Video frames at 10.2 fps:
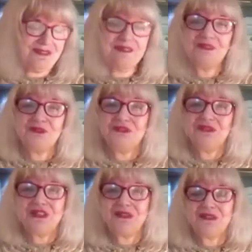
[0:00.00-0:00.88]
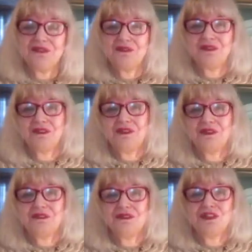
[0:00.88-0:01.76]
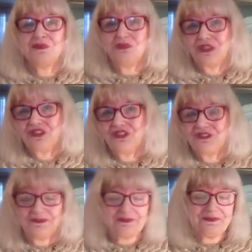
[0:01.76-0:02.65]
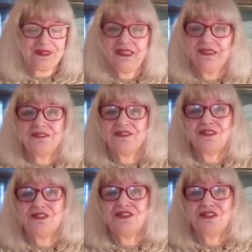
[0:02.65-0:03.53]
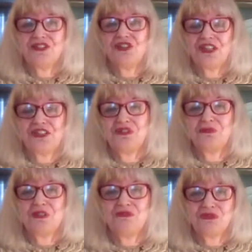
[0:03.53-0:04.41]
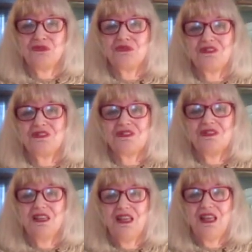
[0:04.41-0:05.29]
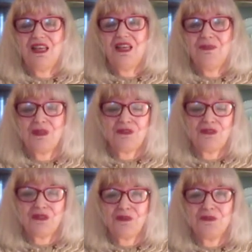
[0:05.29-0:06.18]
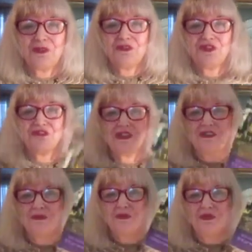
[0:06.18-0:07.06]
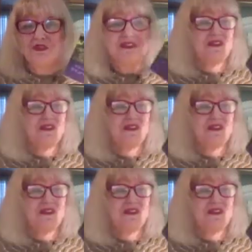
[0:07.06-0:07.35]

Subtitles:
a real inspiration, and I certainly dug into my roots and my growing up years to write this book.